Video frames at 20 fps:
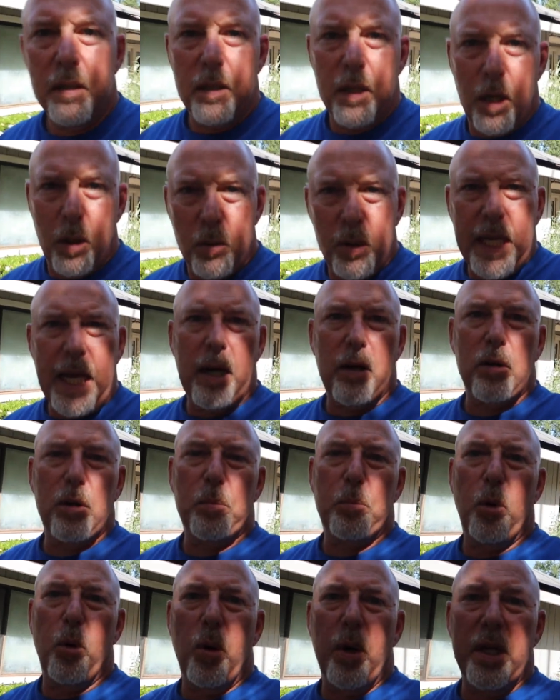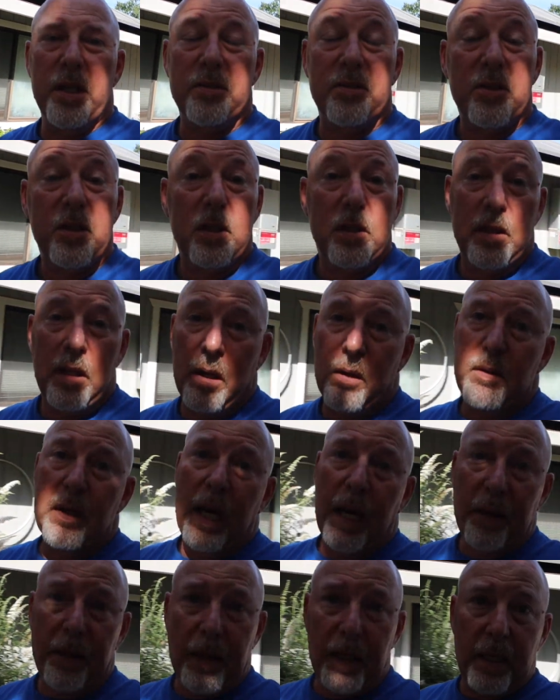no counterpoise no
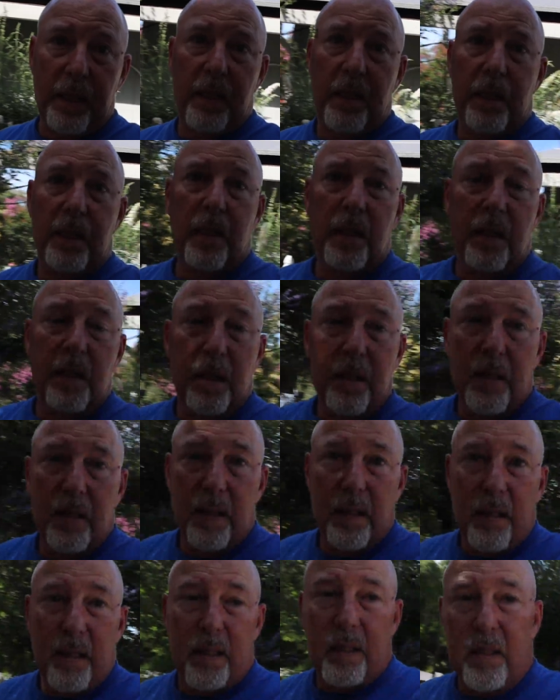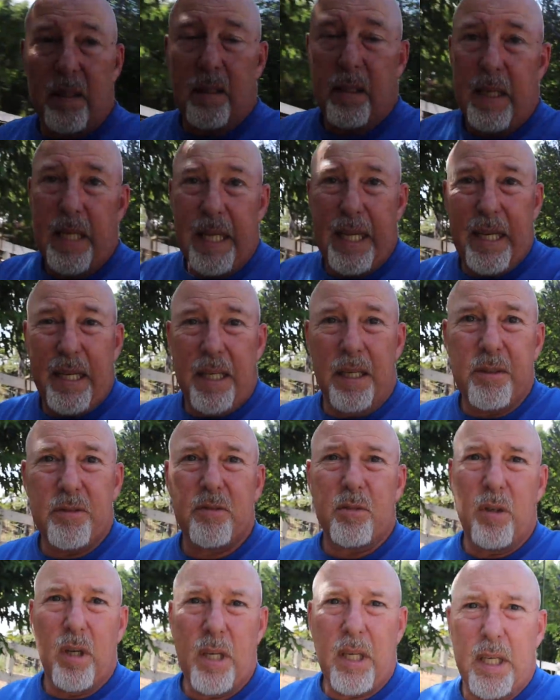nothing it
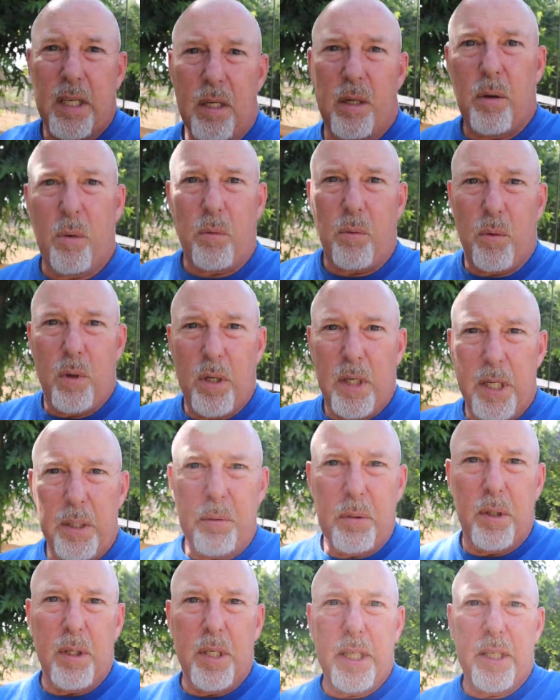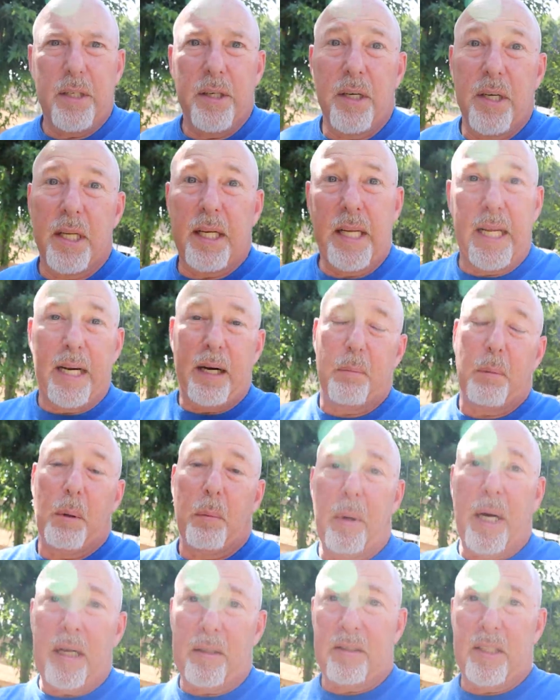is looking really really good and I'm
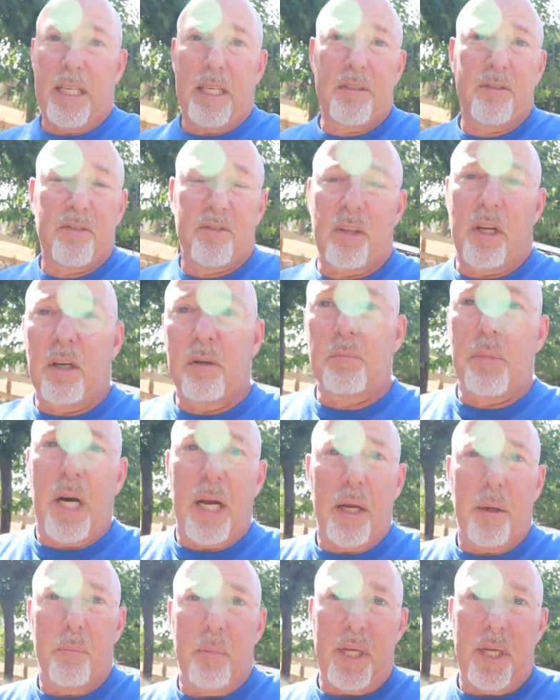about to get stung by a